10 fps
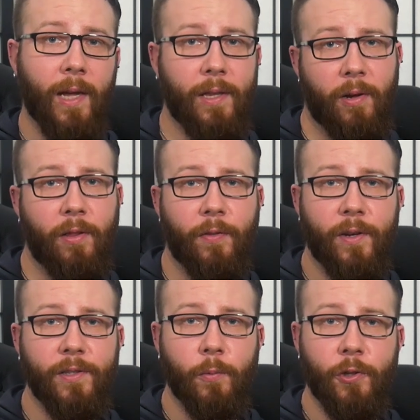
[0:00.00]
Are there other
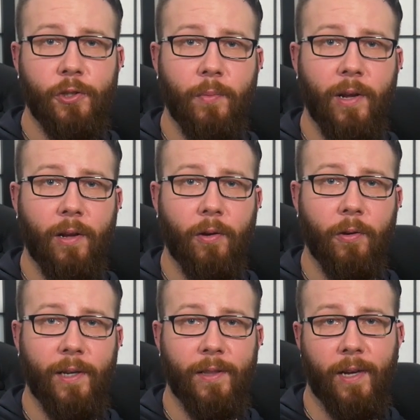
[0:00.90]
things that we should be
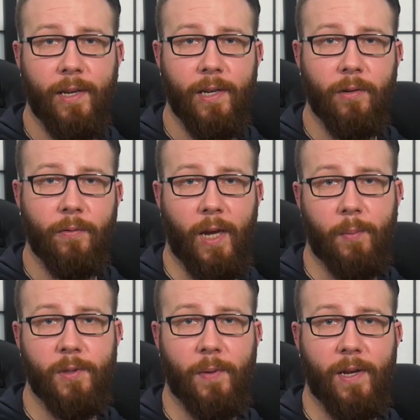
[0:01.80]
including in the idea of
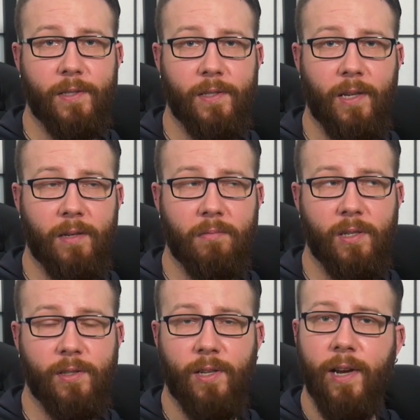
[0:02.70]
game space,
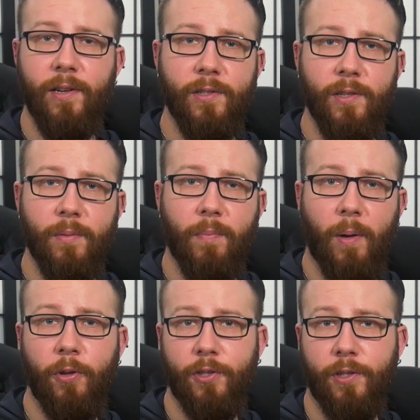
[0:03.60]
like designers and
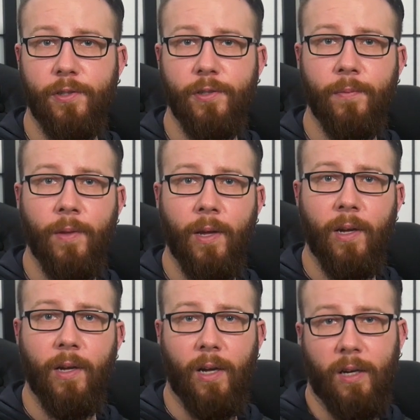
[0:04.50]
publishers?
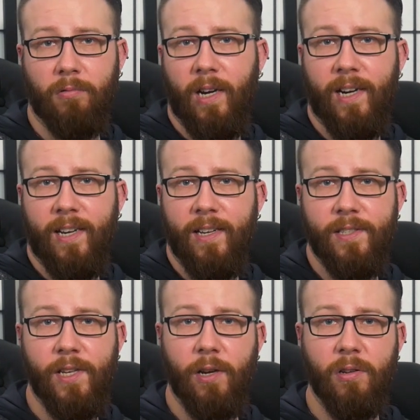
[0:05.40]
Are Reiner,
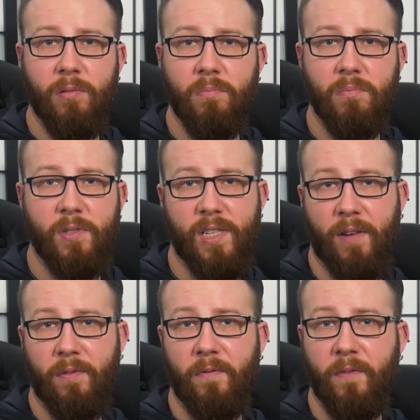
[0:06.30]
Knizia and
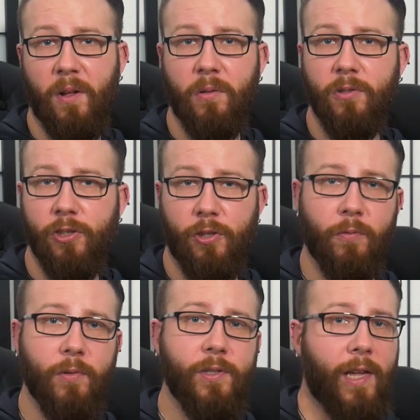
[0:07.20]
Stefan Feld
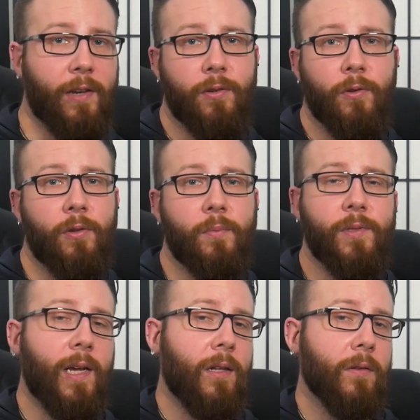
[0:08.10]
genres unto
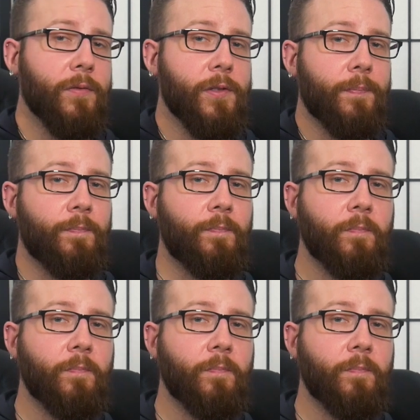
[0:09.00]
themselves?